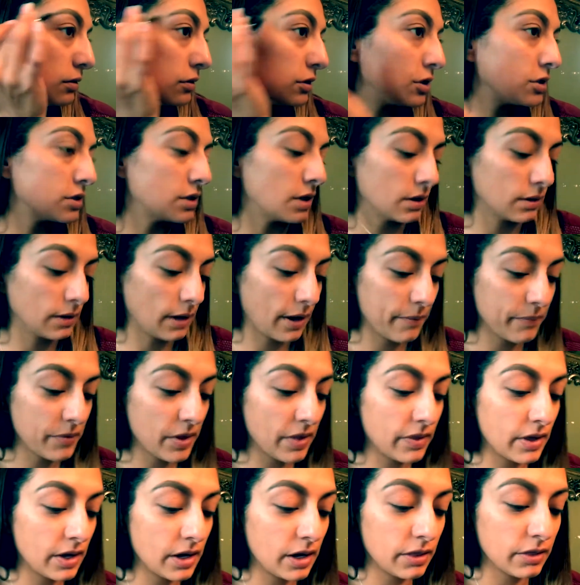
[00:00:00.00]
Just like that.
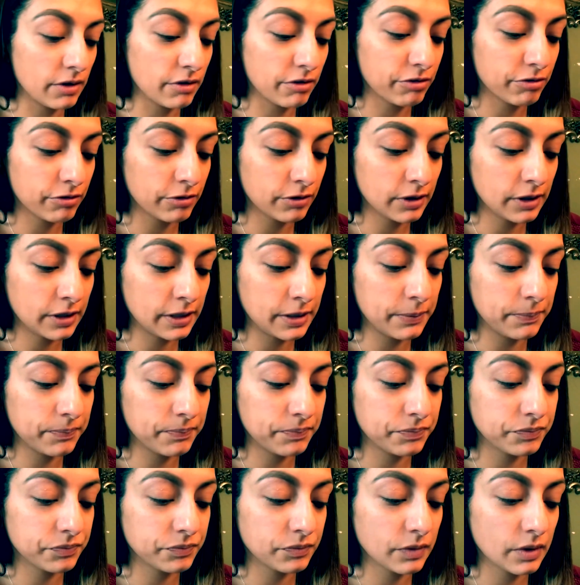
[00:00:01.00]
And then in the front,
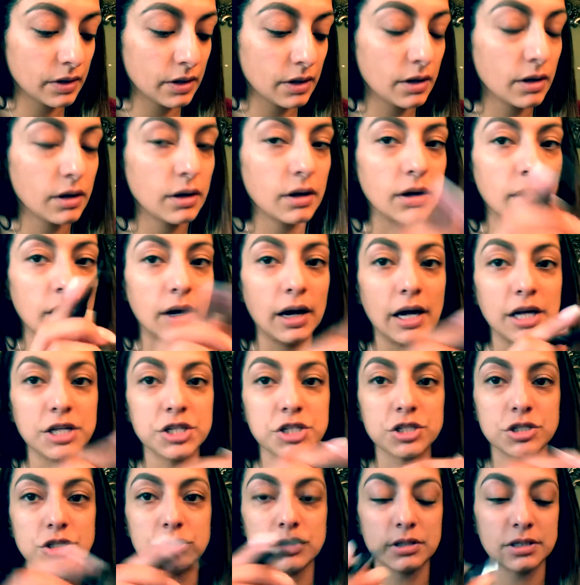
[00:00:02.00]
I
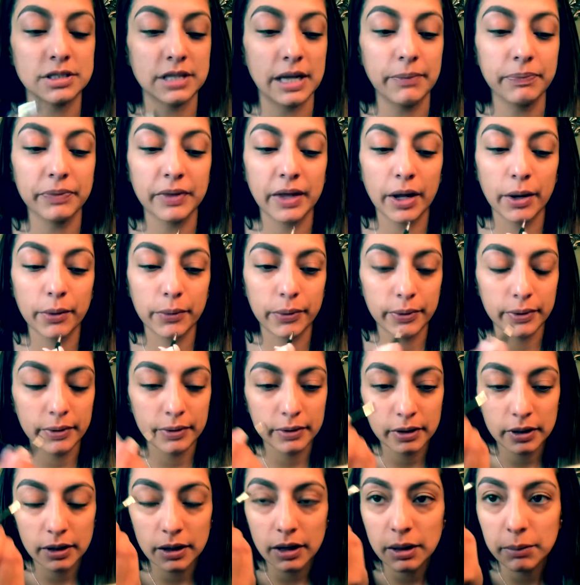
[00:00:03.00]
just do the same thing,
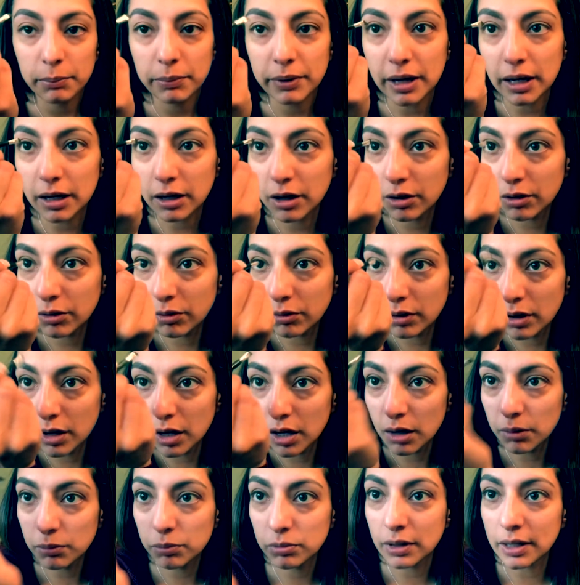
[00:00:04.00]
but I go
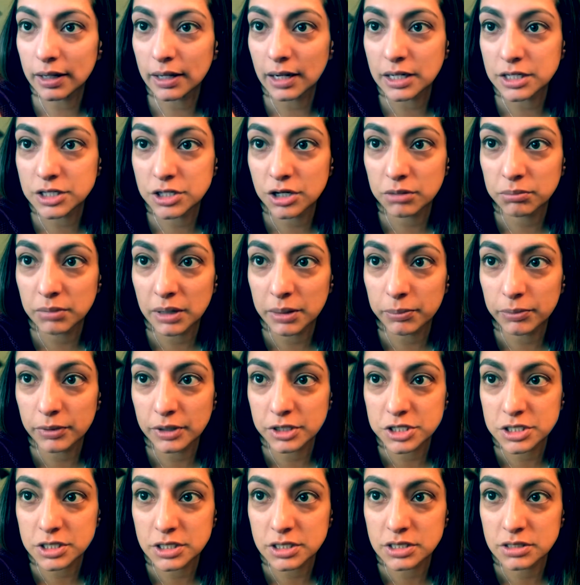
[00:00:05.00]
up, like I turn my
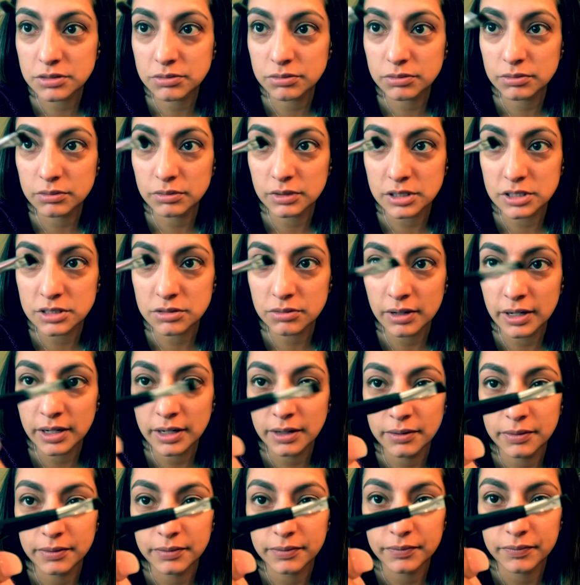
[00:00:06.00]
brush this
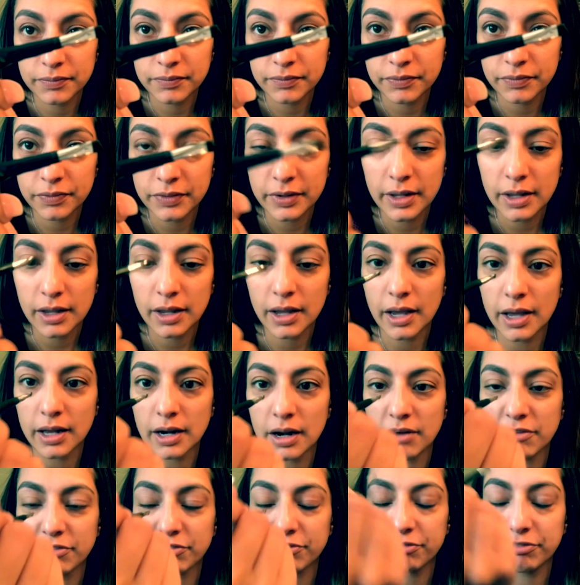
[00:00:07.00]
way, and
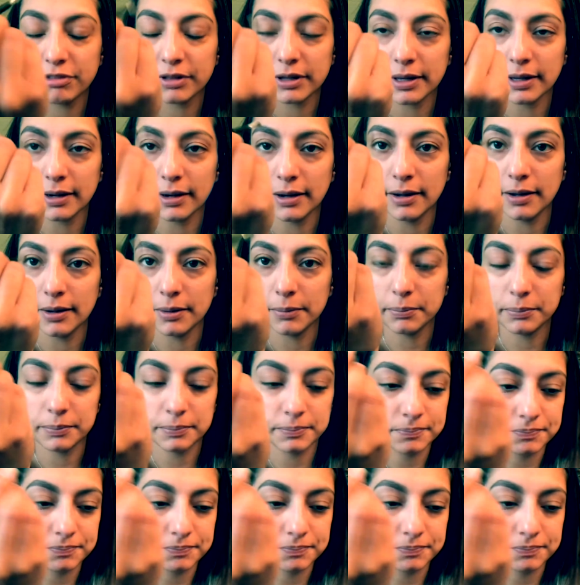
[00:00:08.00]
I'll flick it up.